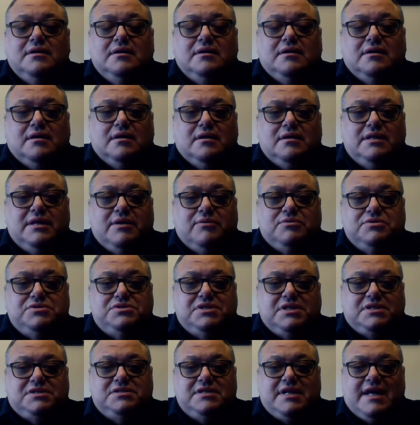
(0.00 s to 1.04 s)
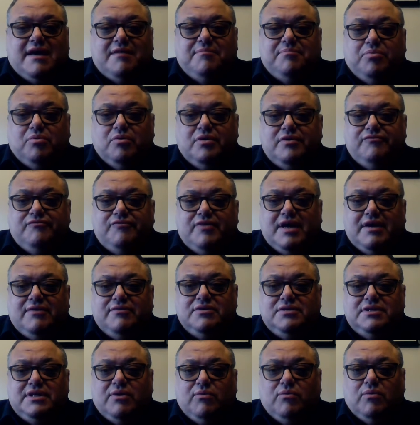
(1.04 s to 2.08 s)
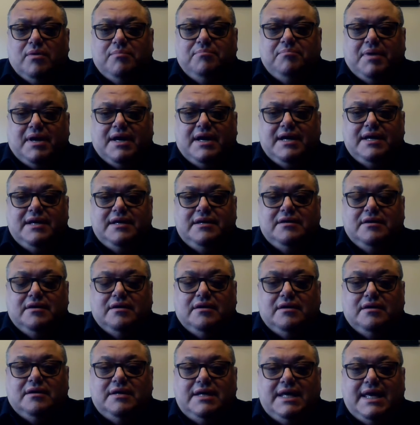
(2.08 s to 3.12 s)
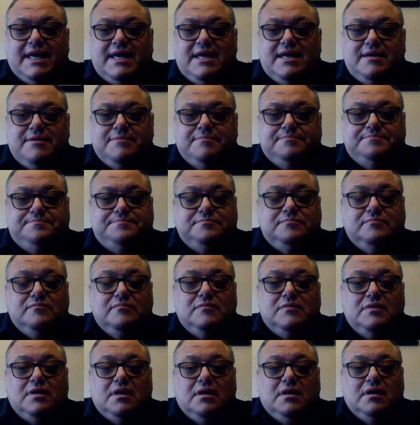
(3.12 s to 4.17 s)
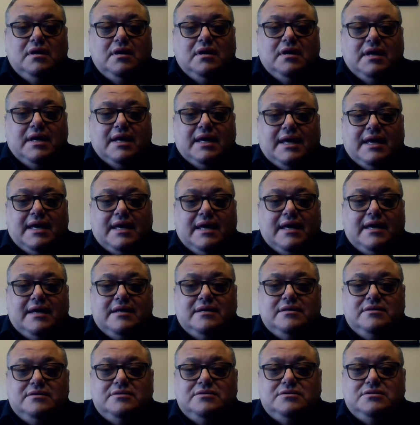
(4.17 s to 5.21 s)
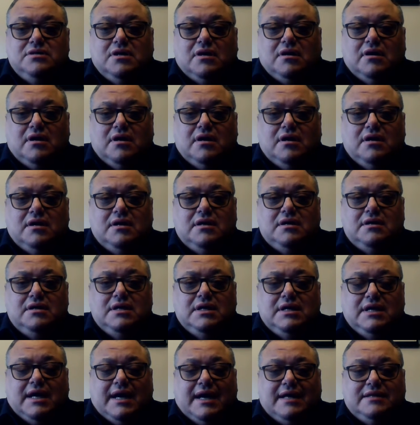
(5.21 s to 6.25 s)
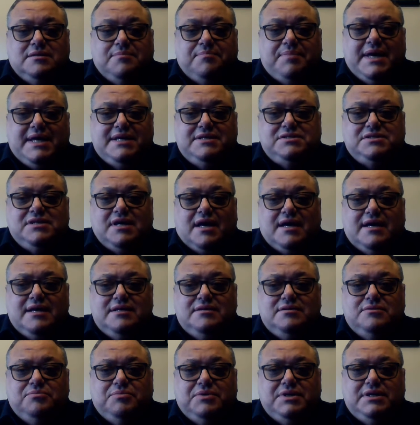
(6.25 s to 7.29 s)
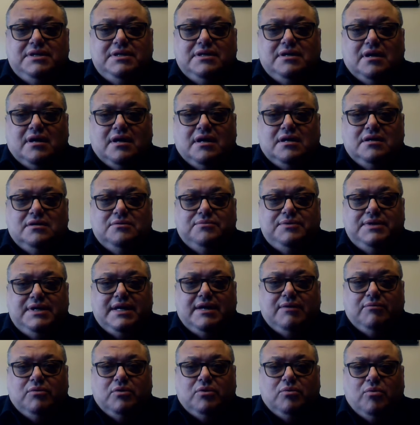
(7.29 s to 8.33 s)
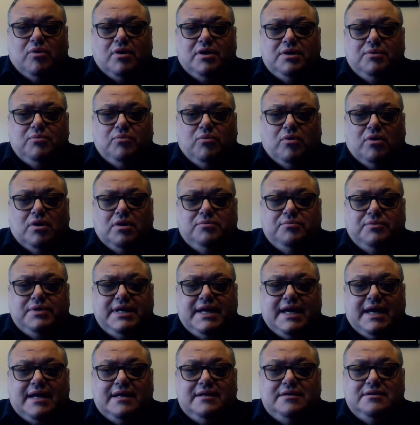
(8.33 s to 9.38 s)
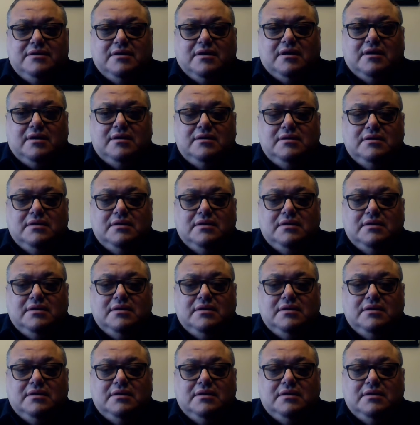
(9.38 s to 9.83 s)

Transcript: Uh, they were six and a half point favorite. They won by uh, eight. And uh, on the pay side, we uh, we have, one and one. We had uh,